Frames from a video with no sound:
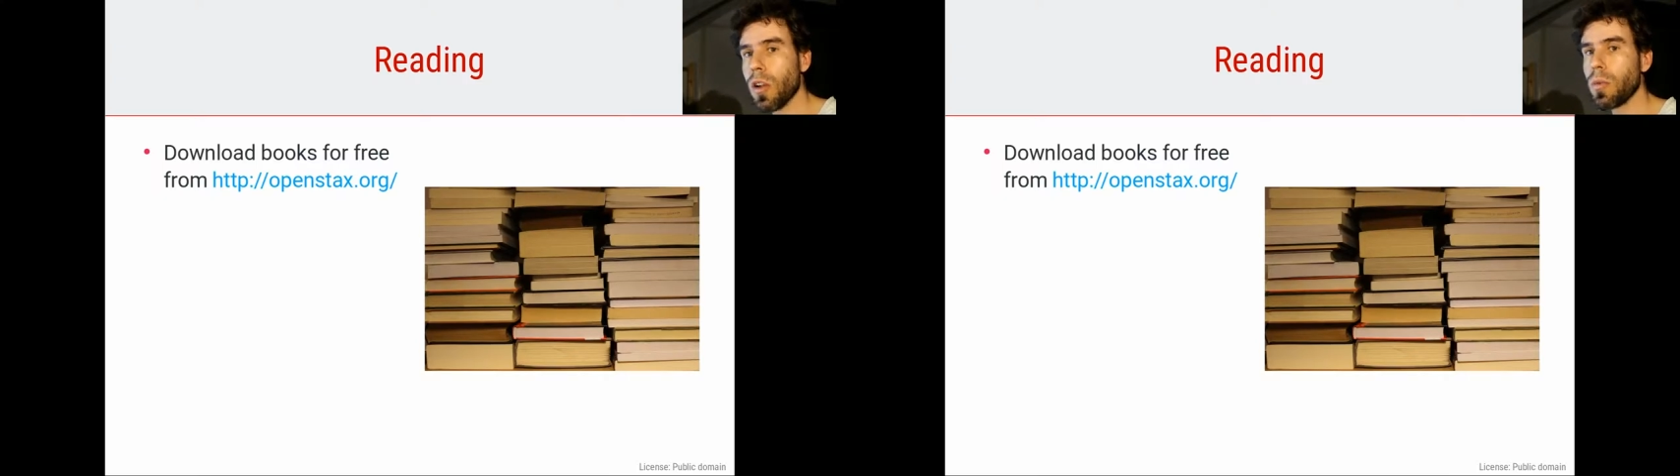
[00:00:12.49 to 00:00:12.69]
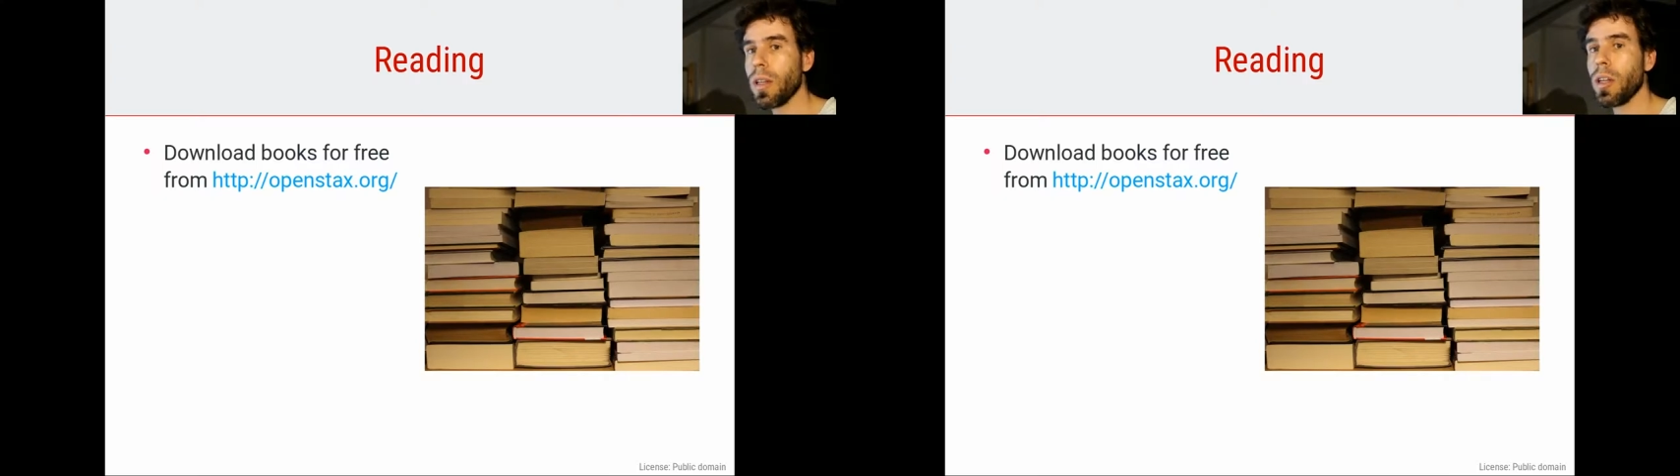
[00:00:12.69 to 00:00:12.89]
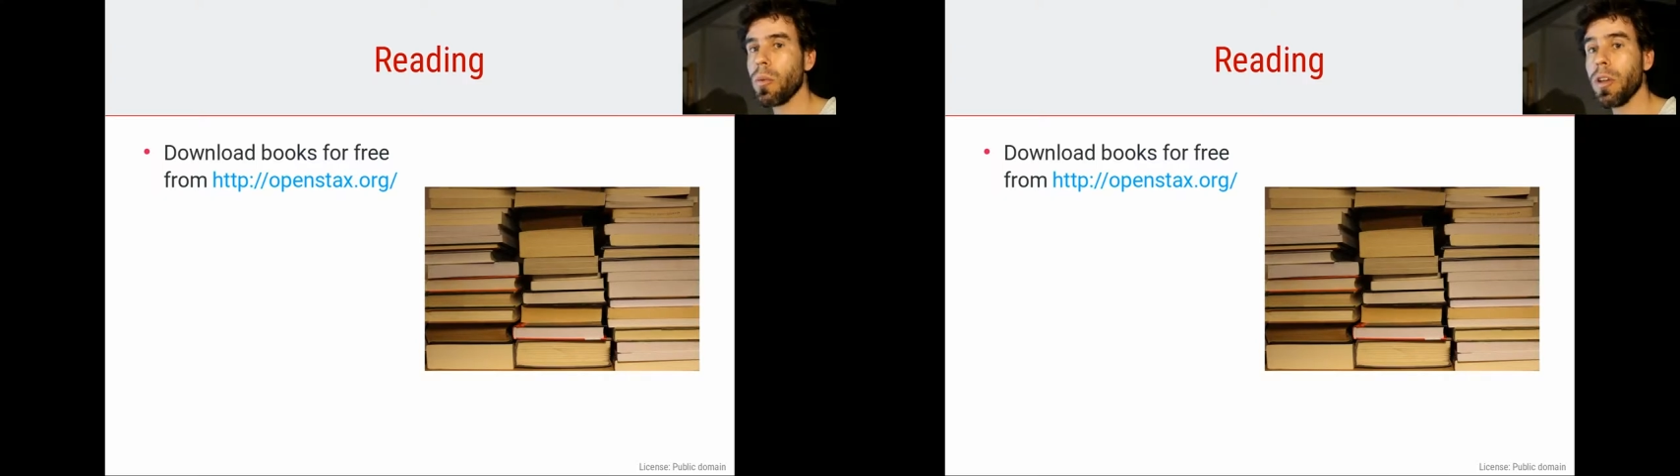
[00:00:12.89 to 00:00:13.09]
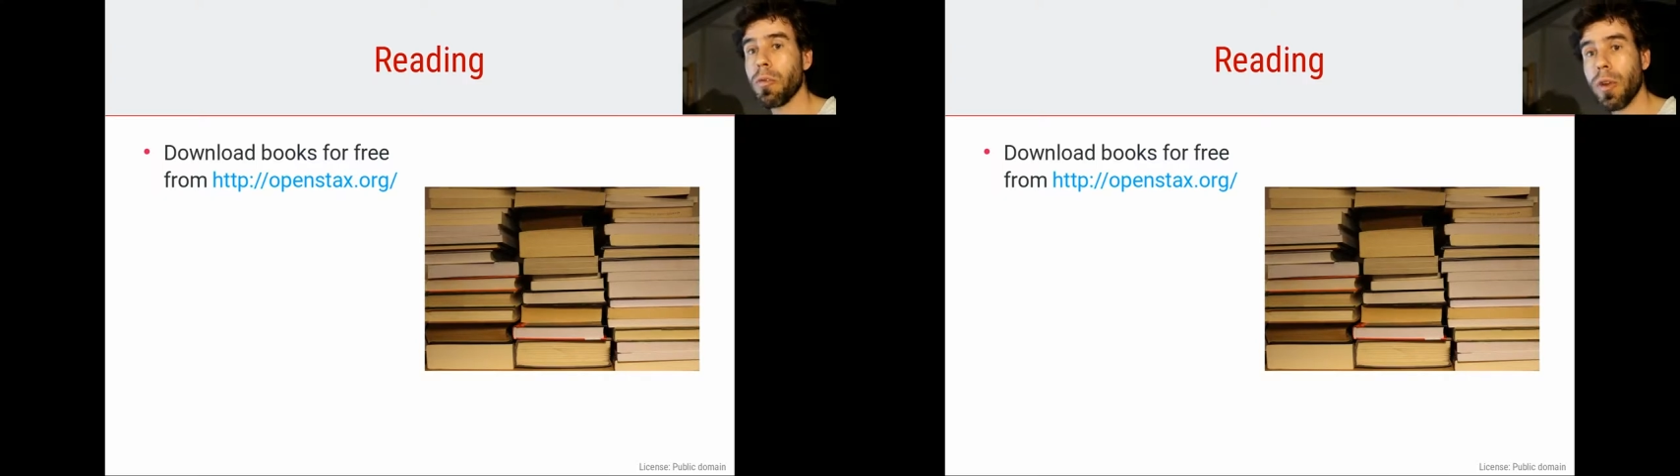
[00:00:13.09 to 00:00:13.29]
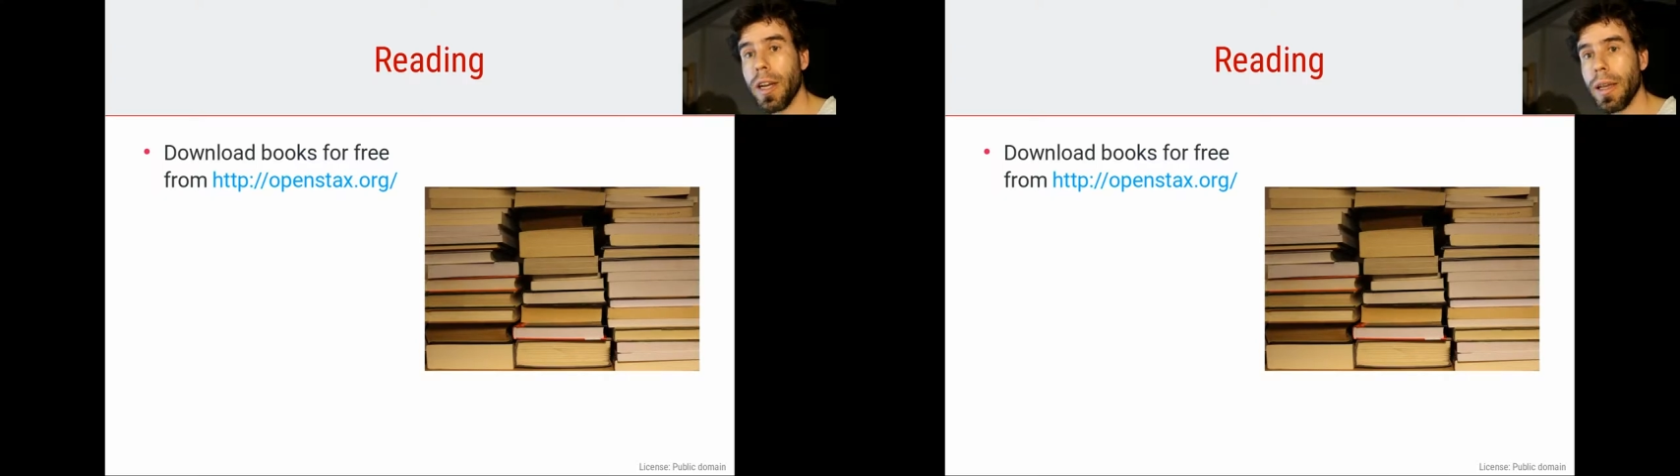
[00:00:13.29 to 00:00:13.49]
start with a little bit
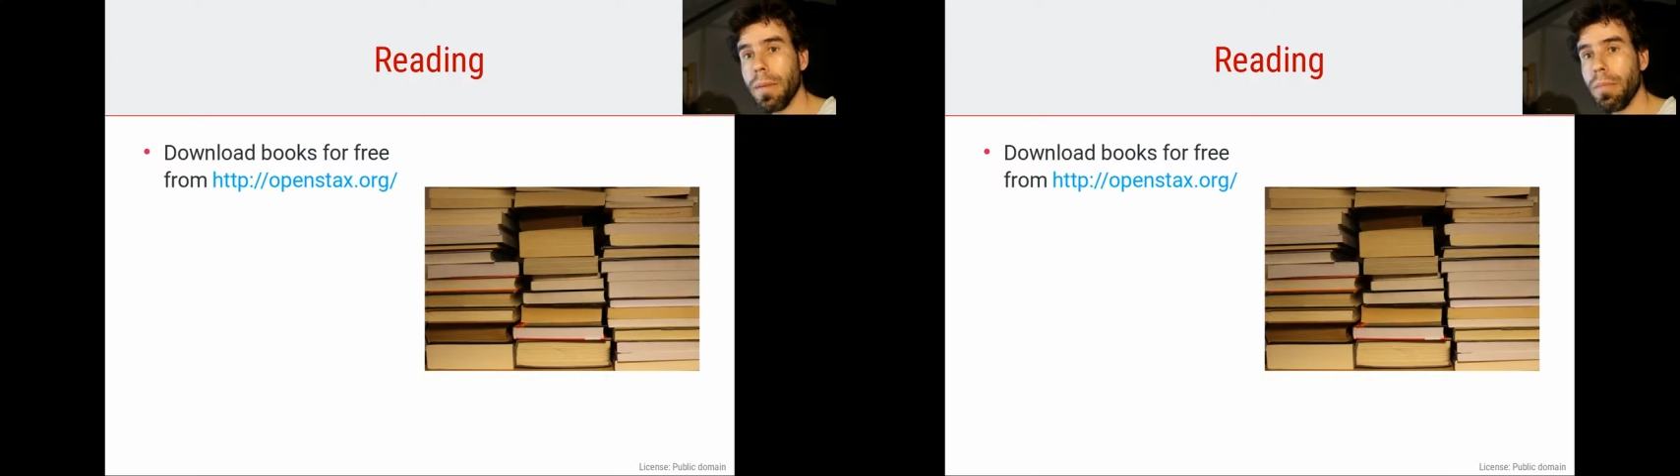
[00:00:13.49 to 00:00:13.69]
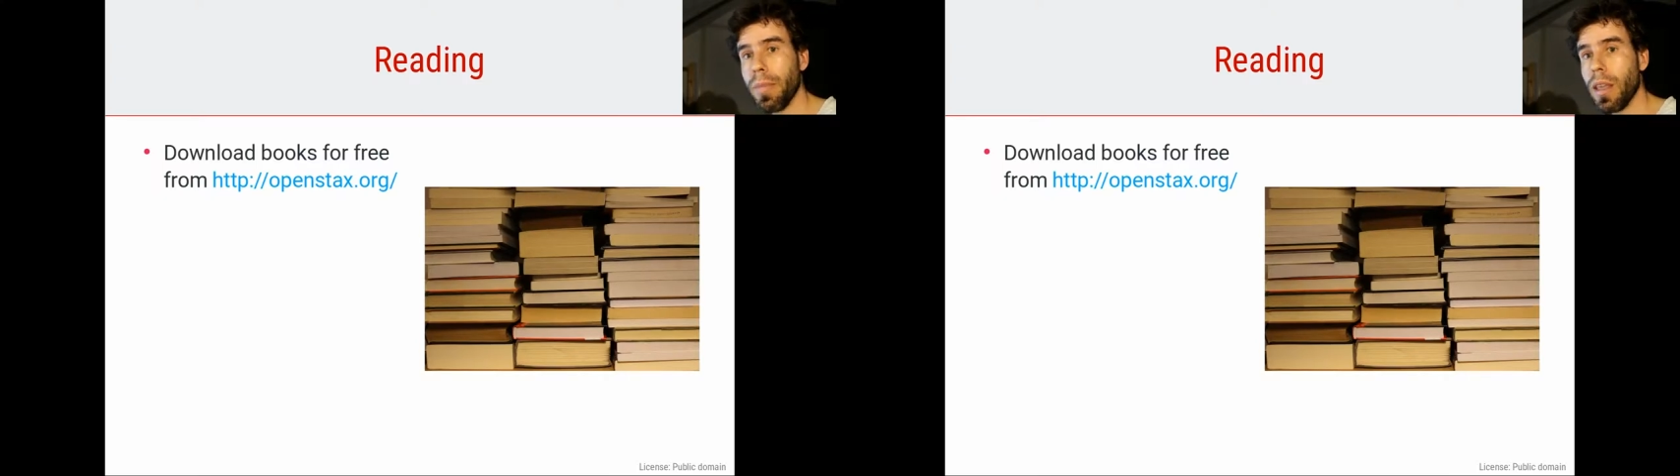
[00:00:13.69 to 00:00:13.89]
of reading.